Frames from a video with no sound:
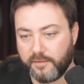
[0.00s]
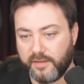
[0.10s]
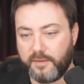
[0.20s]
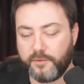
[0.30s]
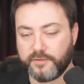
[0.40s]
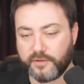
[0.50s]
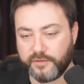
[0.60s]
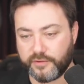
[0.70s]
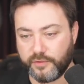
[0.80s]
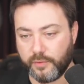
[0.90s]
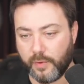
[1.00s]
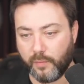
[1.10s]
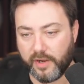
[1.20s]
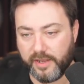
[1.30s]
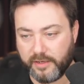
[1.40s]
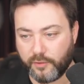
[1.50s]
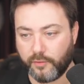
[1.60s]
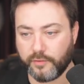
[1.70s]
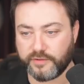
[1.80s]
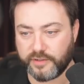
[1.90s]
Then he moves on to why a
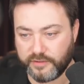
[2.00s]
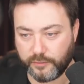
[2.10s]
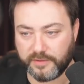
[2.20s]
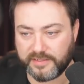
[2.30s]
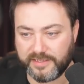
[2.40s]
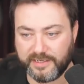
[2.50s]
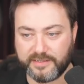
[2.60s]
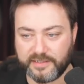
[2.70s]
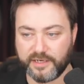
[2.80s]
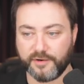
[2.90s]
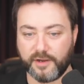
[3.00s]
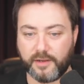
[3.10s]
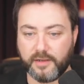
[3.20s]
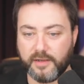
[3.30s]
cause is always necessary,